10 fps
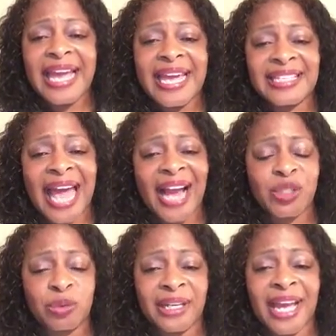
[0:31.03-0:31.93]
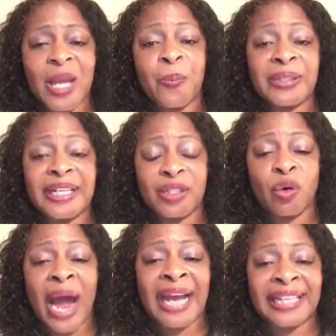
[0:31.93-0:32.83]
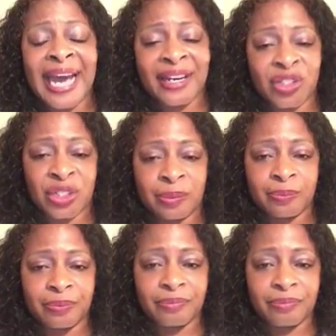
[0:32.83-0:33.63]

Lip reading: is actually a political ideology.